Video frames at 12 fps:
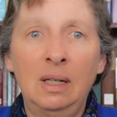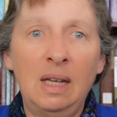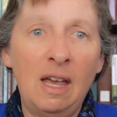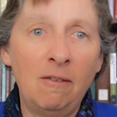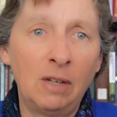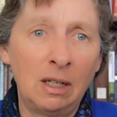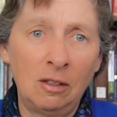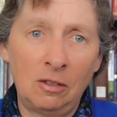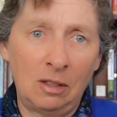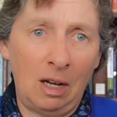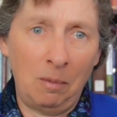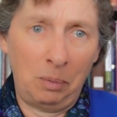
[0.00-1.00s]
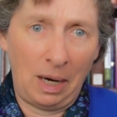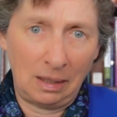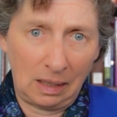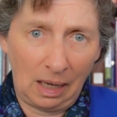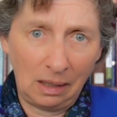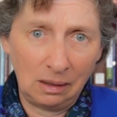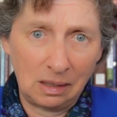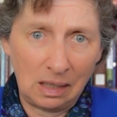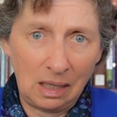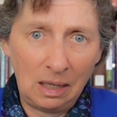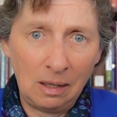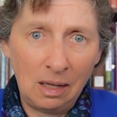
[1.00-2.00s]
evidence and
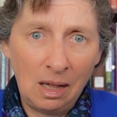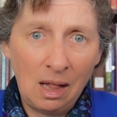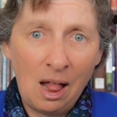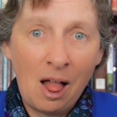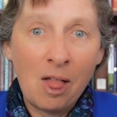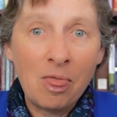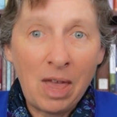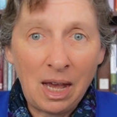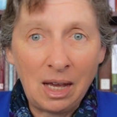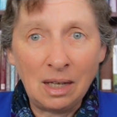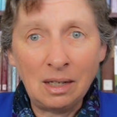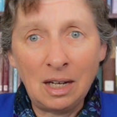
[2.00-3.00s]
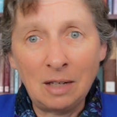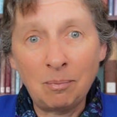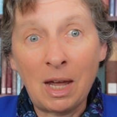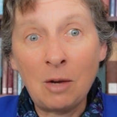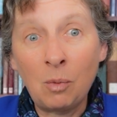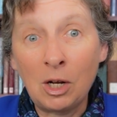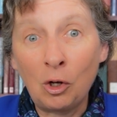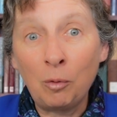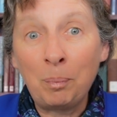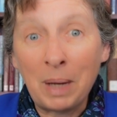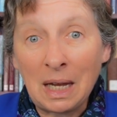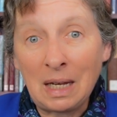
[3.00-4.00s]
practicality, then it may well
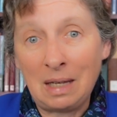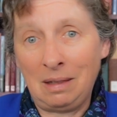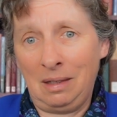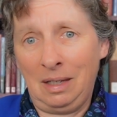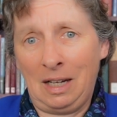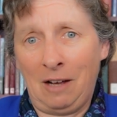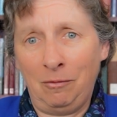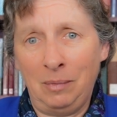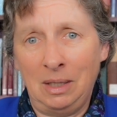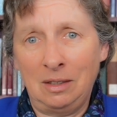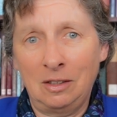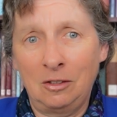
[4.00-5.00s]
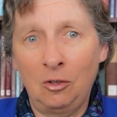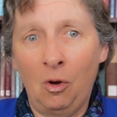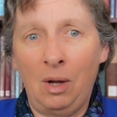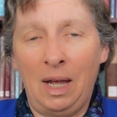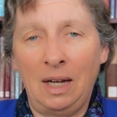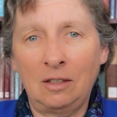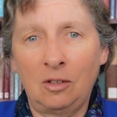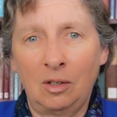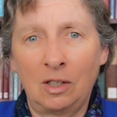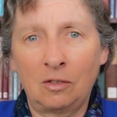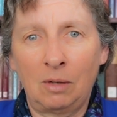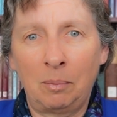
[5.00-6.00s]
be that the government does not act on
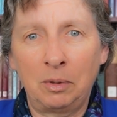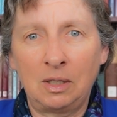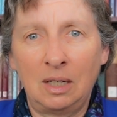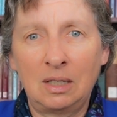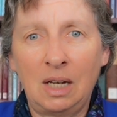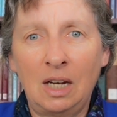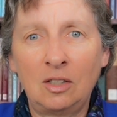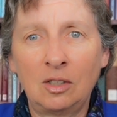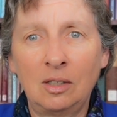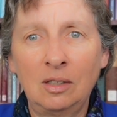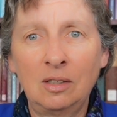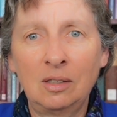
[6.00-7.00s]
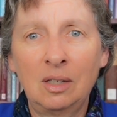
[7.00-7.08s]
its representations,